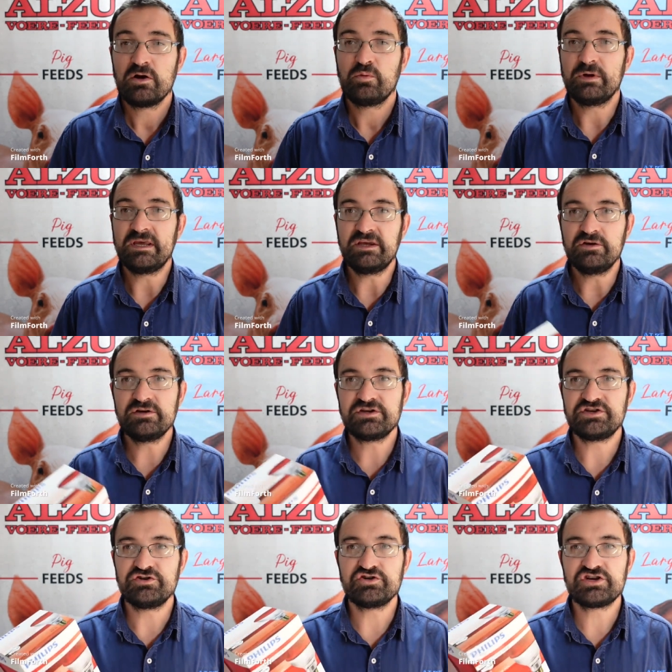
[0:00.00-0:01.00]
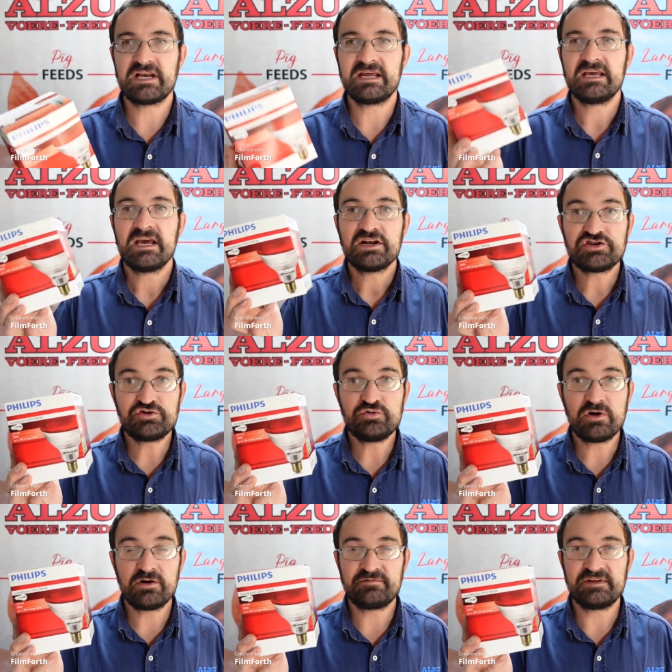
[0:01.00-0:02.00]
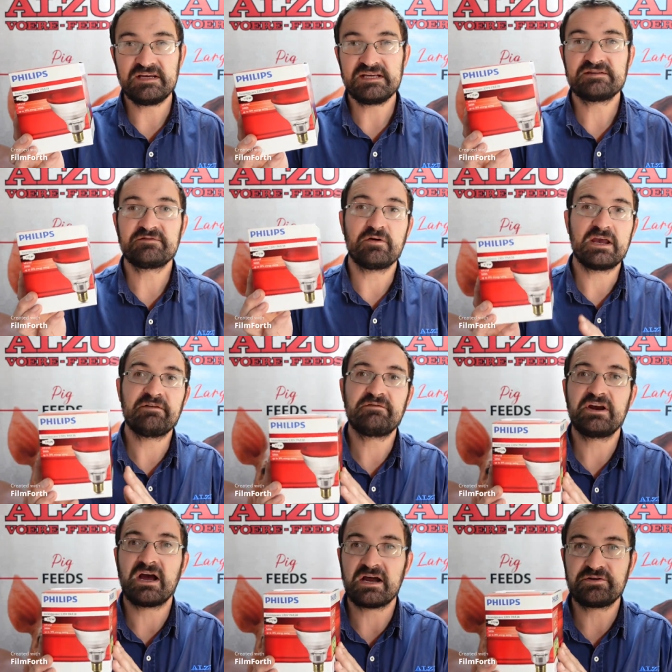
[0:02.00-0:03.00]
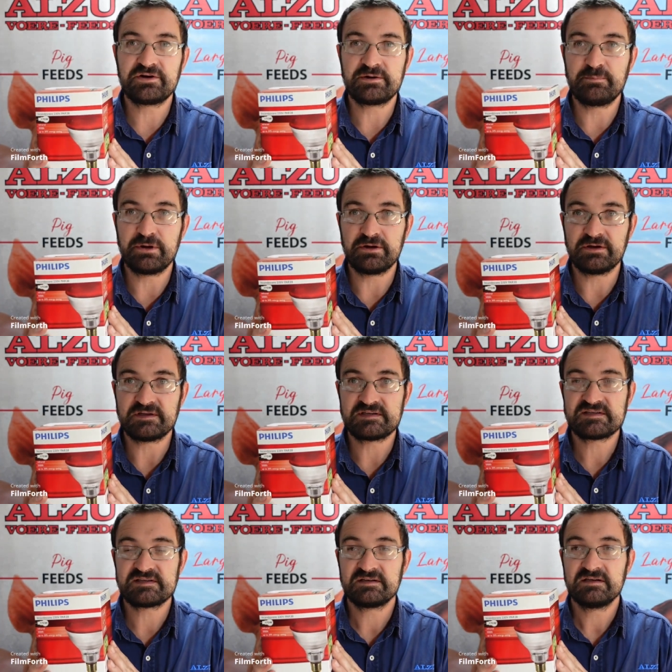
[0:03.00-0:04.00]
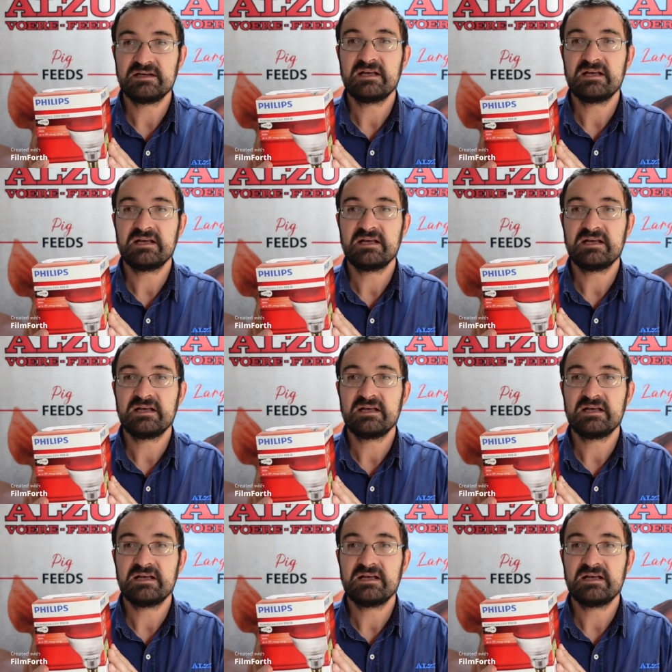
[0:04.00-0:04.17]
we use usually 2 of these for every 100 birds.